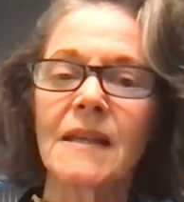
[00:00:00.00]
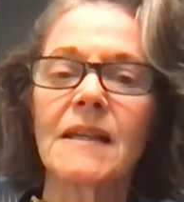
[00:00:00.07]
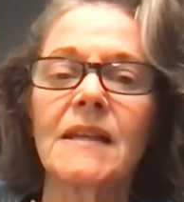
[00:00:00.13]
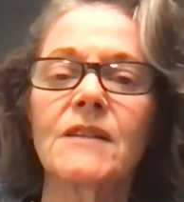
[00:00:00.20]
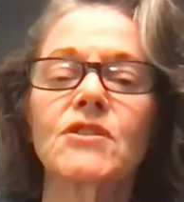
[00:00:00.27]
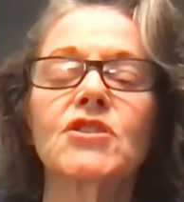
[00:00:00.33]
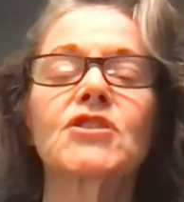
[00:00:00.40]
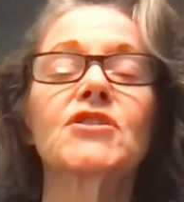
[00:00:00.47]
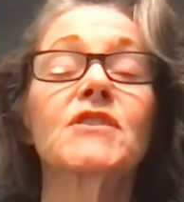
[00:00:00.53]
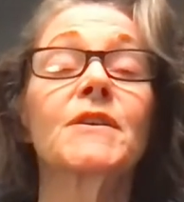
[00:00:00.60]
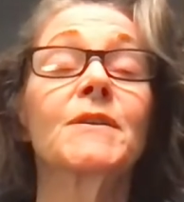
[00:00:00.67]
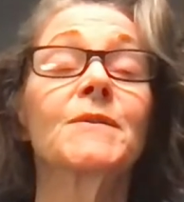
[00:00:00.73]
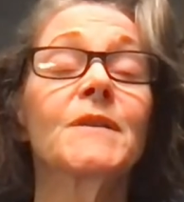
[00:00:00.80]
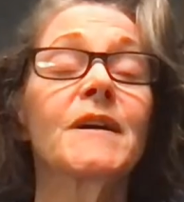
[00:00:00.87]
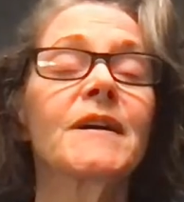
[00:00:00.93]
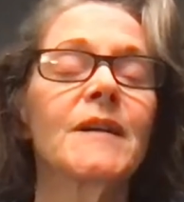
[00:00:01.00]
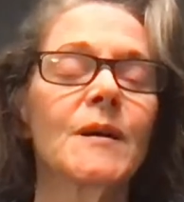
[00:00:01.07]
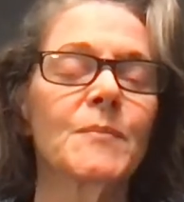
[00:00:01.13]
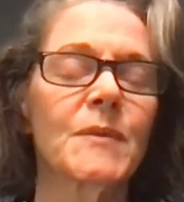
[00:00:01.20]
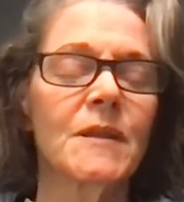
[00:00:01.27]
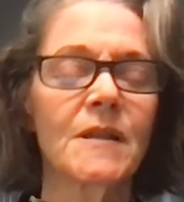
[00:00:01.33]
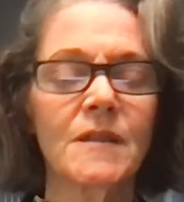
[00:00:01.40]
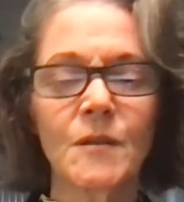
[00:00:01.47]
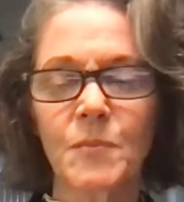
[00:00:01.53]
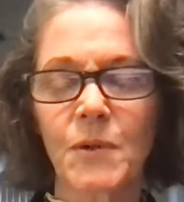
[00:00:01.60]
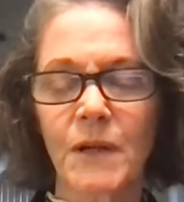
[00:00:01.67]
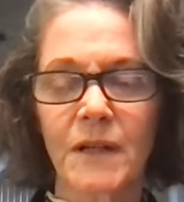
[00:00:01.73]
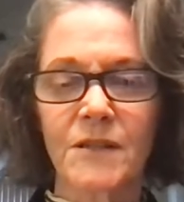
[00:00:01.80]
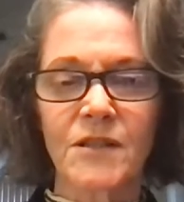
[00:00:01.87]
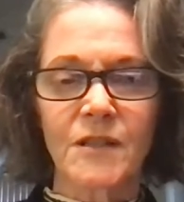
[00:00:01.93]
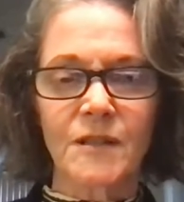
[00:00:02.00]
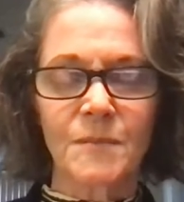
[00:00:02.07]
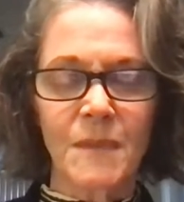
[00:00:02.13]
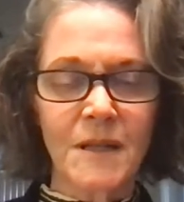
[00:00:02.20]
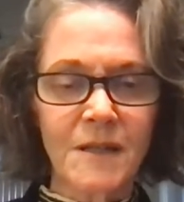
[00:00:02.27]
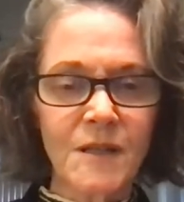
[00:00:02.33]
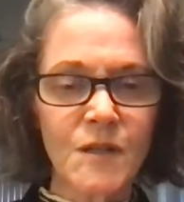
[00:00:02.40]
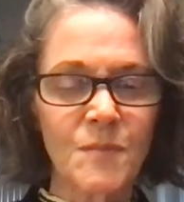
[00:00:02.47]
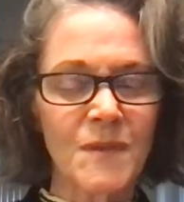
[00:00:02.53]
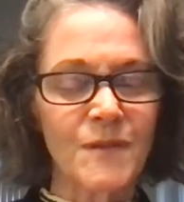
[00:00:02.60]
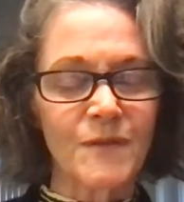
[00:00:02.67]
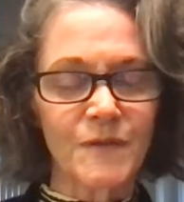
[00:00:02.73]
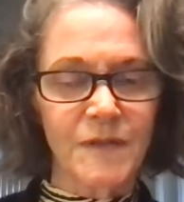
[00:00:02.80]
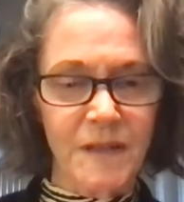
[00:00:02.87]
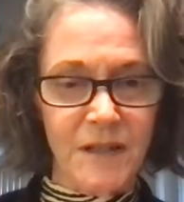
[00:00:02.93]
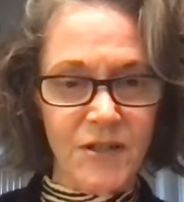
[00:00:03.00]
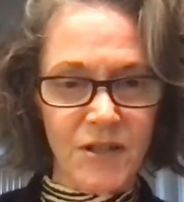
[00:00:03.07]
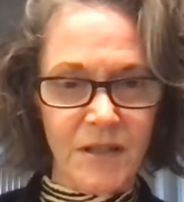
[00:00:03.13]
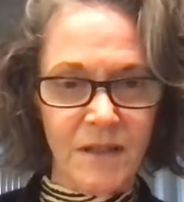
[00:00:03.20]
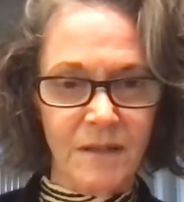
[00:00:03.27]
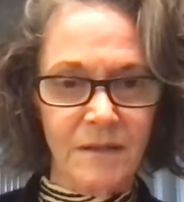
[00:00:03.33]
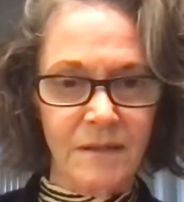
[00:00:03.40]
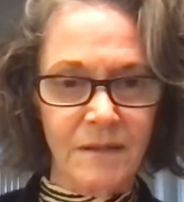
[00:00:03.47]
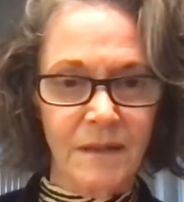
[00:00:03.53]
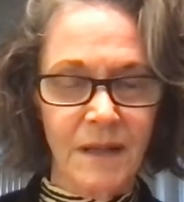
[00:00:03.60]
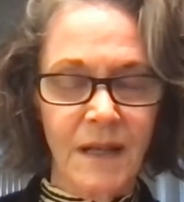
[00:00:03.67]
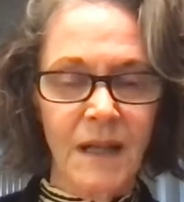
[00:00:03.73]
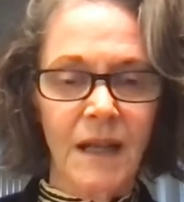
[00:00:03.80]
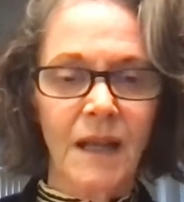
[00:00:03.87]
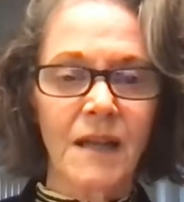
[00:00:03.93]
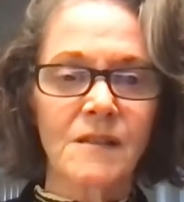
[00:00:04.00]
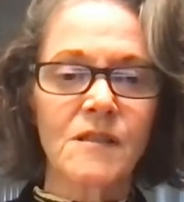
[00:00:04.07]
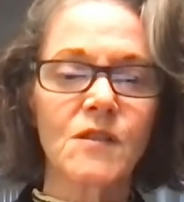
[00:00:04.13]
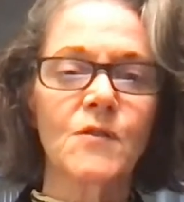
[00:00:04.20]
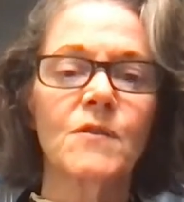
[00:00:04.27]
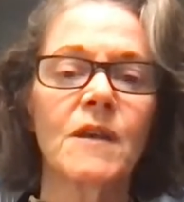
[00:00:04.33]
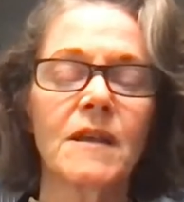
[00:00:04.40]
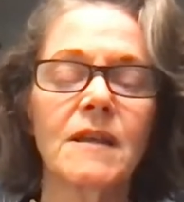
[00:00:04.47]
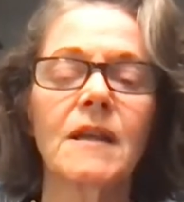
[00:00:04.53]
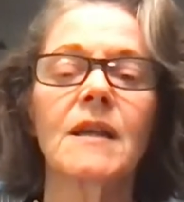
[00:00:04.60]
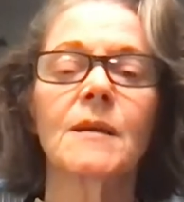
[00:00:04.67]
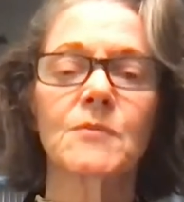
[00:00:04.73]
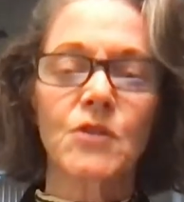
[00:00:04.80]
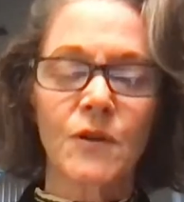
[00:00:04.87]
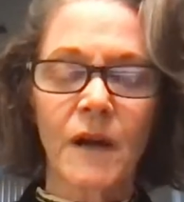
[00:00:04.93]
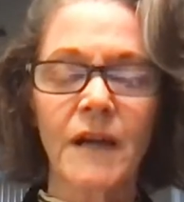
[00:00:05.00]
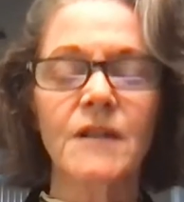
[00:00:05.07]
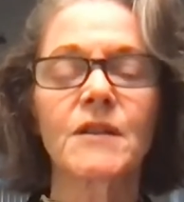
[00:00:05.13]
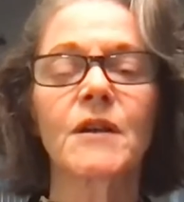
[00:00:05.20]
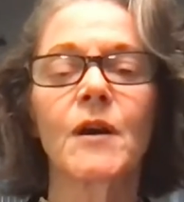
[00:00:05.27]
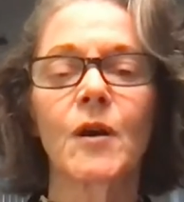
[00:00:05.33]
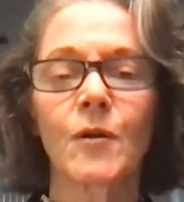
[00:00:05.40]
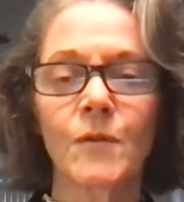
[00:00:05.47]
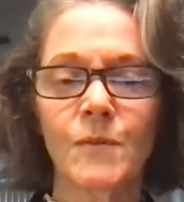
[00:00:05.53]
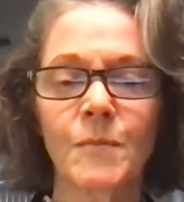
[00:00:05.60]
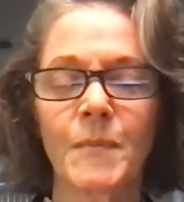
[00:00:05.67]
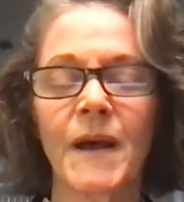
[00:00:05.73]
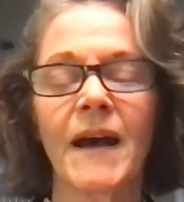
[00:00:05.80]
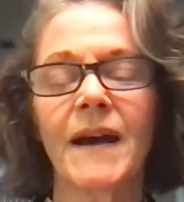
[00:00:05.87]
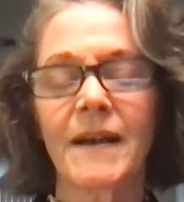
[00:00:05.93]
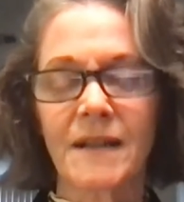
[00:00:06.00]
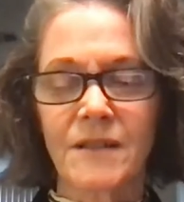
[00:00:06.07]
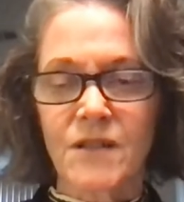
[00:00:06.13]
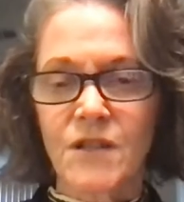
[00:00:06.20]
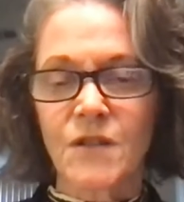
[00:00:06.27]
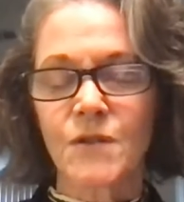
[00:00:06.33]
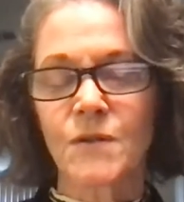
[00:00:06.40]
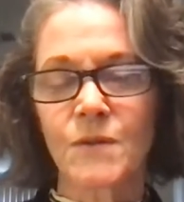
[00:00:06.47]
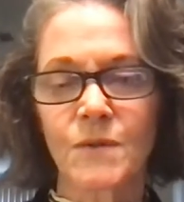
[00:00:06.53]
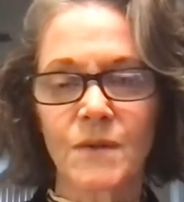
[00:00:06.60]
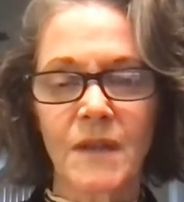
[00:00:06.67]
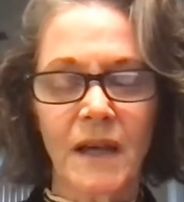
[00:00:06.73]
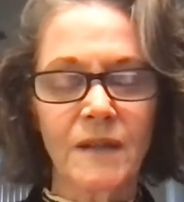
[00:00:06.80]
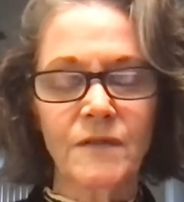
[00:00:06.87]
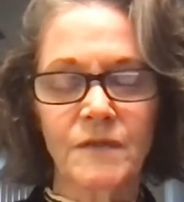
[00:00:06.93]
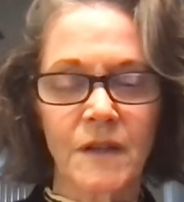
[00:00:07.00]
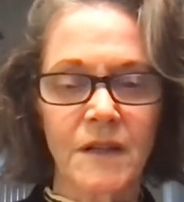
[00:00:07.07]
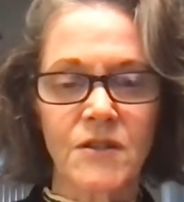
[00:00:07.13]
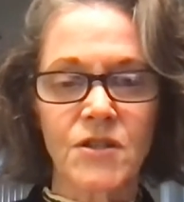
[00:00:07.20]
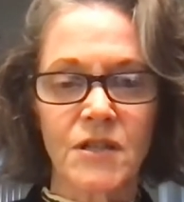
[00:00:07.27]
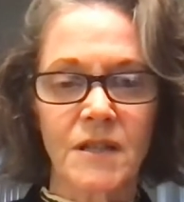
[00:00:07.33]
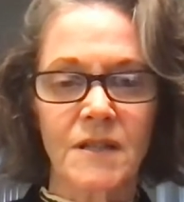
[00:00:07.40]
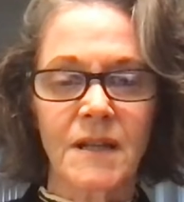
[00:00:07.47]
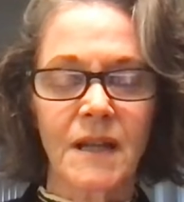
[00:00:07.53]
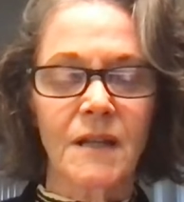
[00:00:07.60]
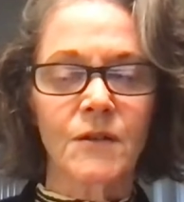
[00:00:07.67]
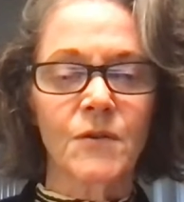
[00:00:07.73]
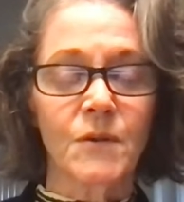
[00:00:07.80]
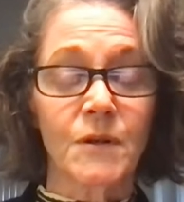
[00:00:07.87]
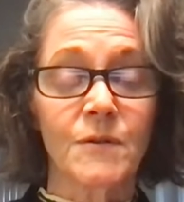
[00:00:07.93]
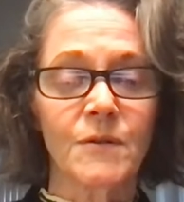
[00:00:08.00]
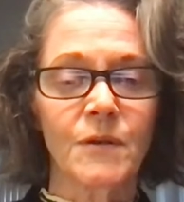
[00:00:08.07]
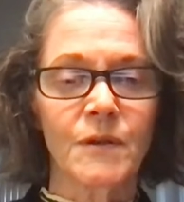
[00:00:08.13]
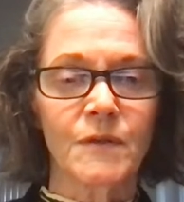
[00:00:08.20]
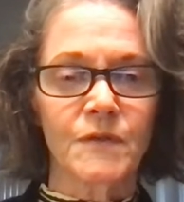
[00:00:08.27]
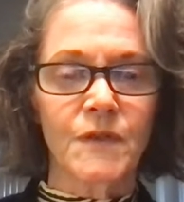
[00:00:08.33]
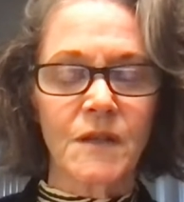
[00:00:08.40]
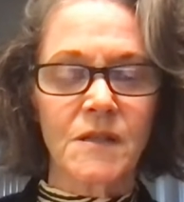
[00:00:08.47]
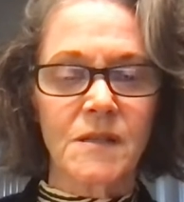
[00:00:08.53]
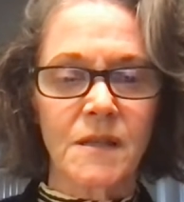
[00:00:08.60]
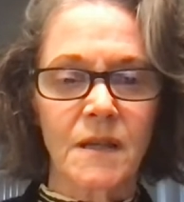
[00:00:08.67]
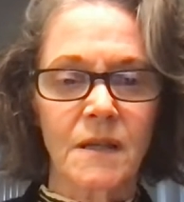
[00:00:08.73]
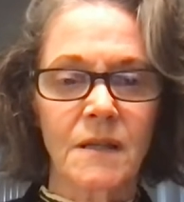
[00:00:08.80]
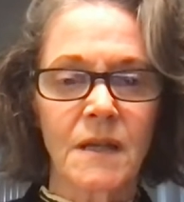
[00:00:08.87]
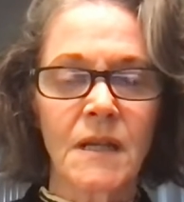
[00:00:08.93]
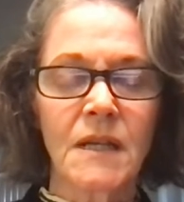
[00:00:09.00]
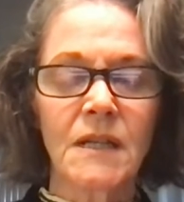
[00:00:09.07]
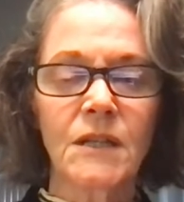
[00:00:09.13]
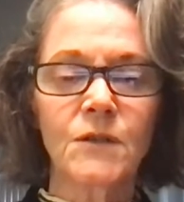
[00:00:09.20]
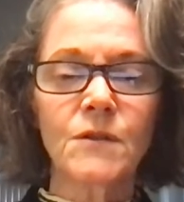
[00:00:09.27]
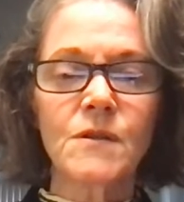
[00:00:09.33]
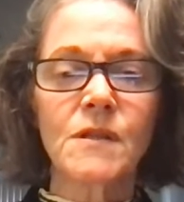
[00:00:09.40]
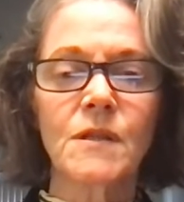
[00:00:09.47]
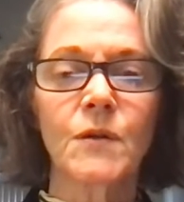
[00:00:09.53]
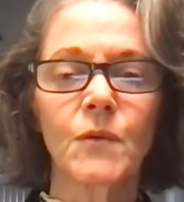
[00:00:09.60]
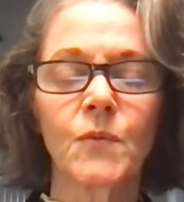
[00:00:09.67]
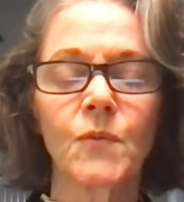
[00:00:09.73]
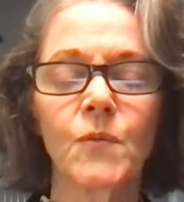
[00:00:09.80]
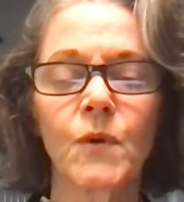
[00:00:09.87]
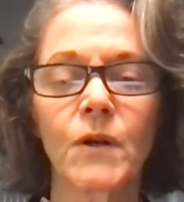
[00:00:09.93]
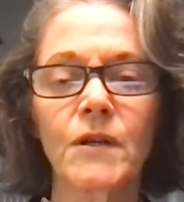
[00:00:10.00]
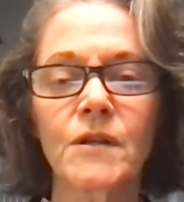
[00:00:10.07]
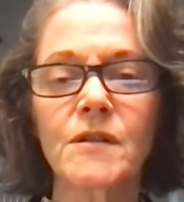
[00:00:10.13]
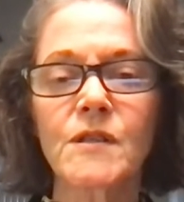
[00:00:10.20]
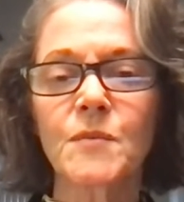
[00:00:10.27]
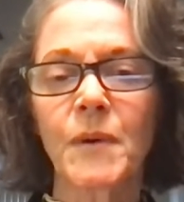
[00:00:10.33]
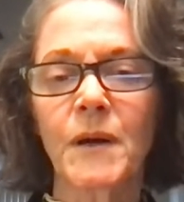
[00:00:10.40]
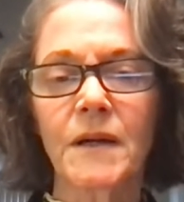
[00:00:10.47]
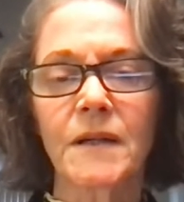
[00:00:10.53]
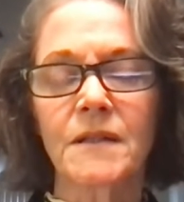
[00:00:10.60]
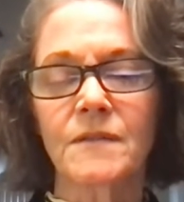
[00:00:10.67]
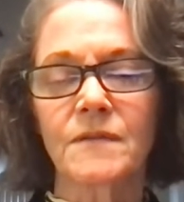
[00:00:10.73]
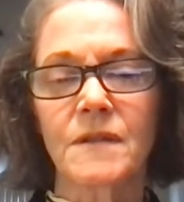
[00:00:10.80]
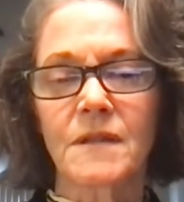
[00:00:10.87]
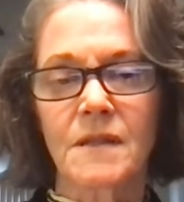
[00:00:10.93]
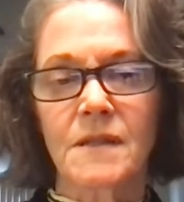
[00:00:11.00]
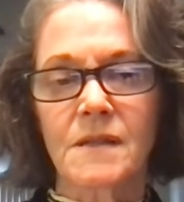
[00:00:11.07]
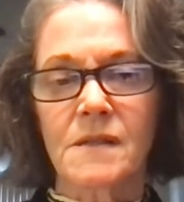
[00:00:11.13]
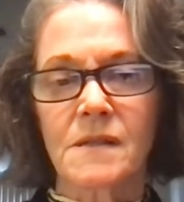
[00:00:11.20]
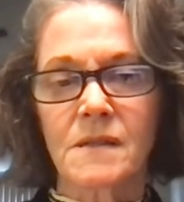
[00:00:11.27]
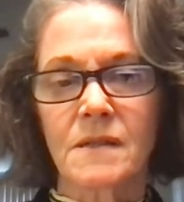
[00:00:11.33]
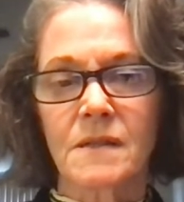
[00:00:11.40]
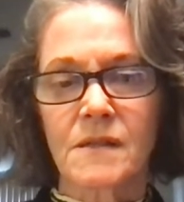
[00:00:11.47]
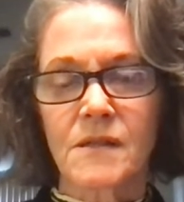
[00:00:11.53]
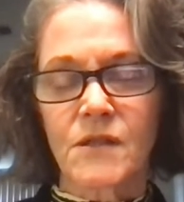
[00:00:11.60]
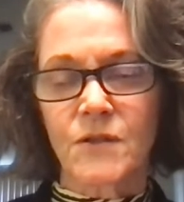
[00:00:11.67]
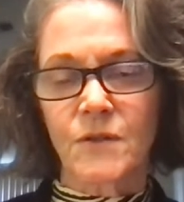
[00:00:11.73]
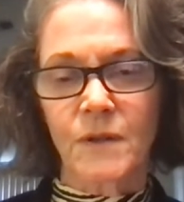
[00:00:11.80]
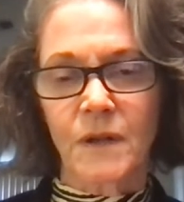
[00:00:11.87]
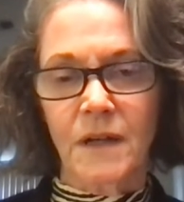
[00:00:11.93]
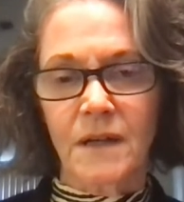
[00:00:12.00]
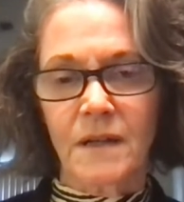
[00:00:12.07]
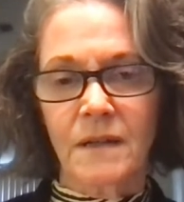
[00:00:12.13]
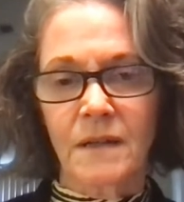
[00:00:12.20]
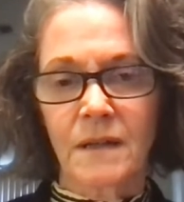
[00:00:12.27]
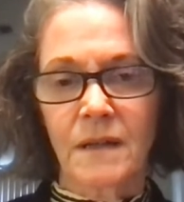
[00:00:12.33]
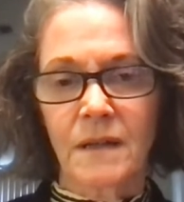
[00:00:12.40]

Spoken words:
it showed up in the project management function. And so they kept trying to go back to that function and quote unquote fix it. Here's the worst part of this story,